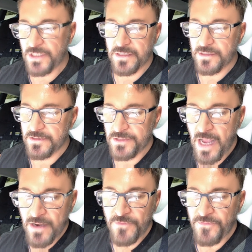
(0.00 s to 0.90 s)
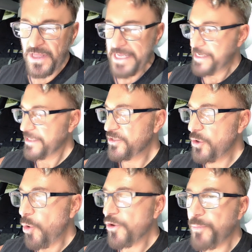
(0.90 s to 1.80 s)
It's kind of, so
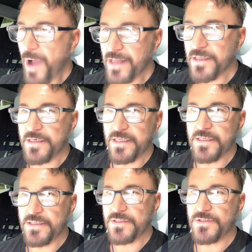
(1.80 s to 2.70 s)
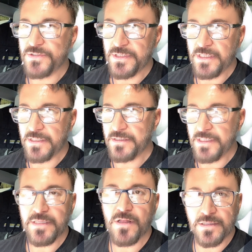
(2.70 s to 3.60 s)
autopilot is, in
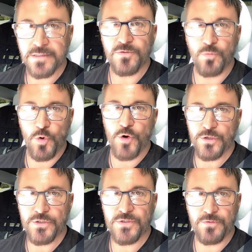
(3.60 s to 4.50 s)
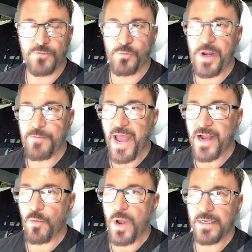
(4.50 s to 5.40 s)
Elon's words way
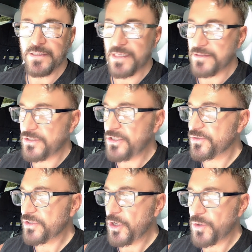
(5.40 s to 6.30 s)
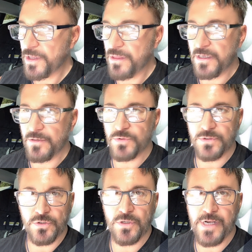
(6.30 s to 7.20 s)
back when, he said this years ago, and I think it was
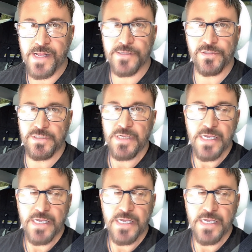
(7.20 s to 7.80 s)
a good analogy,